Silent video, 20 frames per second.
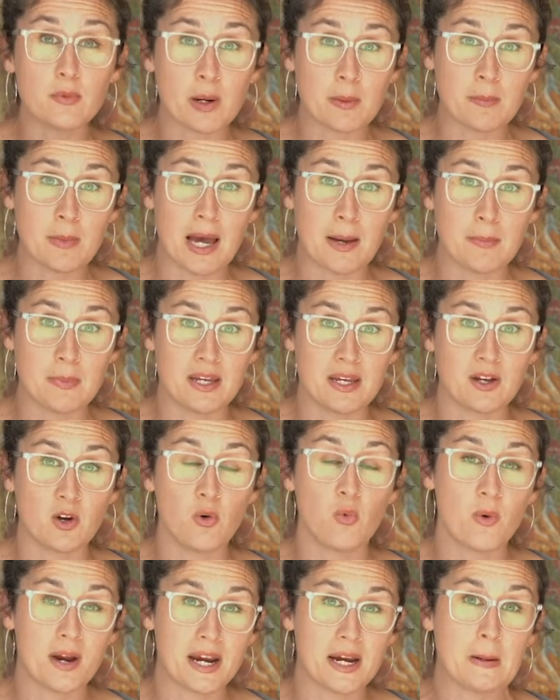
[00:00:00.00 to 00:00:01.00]
were
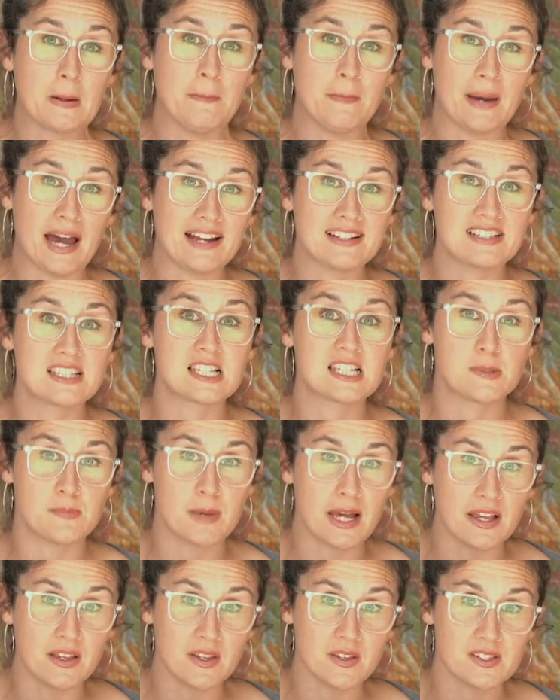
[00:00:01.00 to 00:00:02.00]
mapping where bad
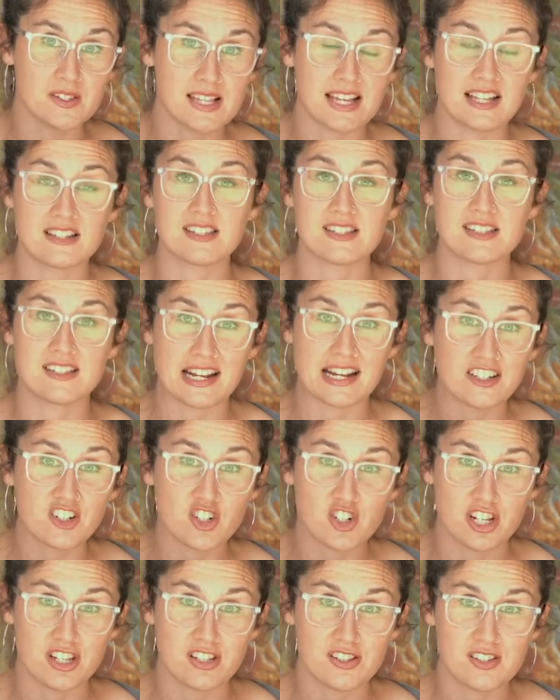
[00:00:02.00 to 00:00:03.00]
smells and
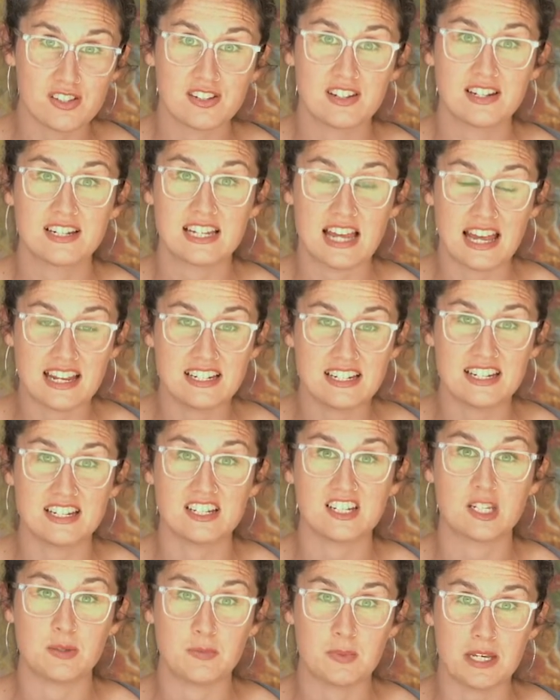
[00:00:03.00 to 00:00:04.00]
stenches
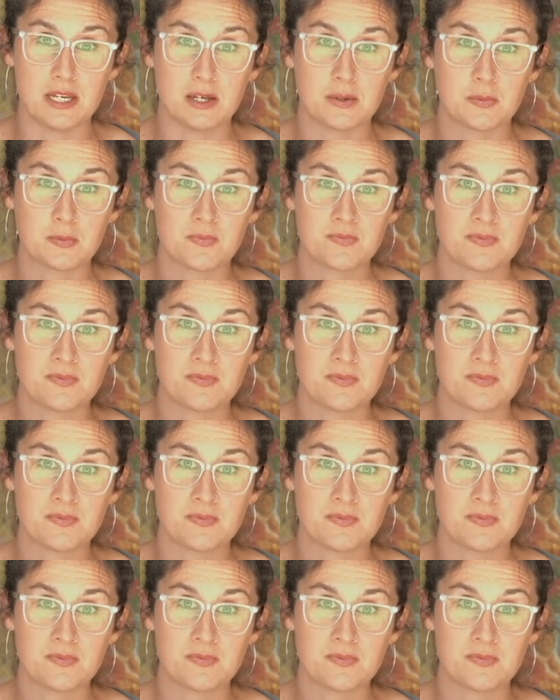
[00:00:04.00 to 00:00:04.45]
tended to be.